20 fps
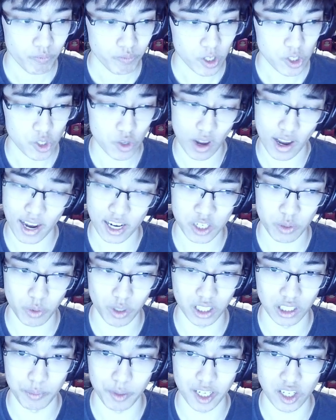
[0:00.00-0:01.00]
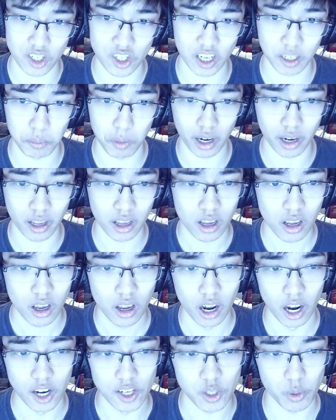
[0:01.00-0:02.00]
So I actually would eliminate Stingmon.
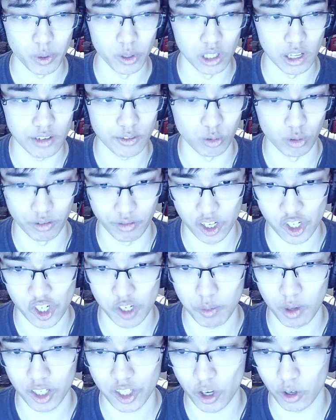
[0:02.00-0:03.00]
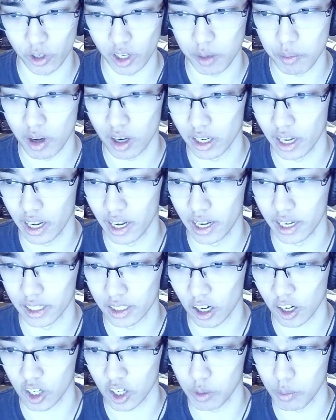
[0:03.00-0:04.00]
And so we're left with Vegiemon, Togemon, and
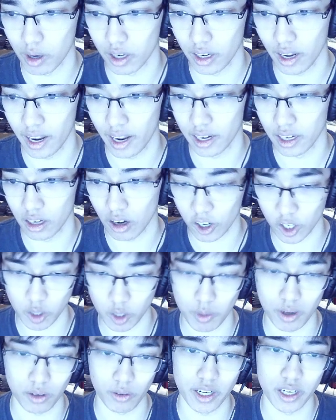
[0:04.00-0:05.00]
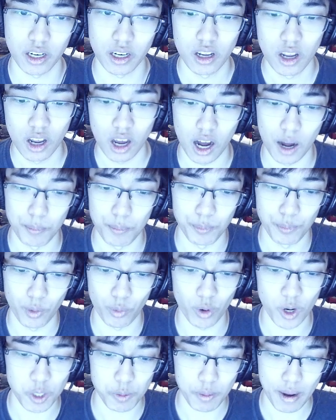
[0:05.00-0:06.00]
Gargomon, and Argomon, right?
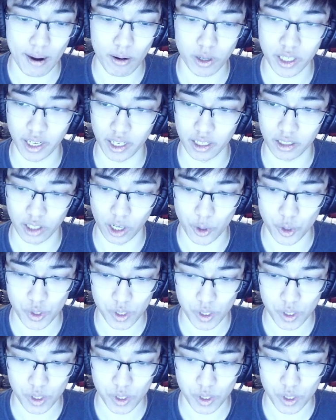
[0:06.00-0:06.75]
Whereas power gain goes,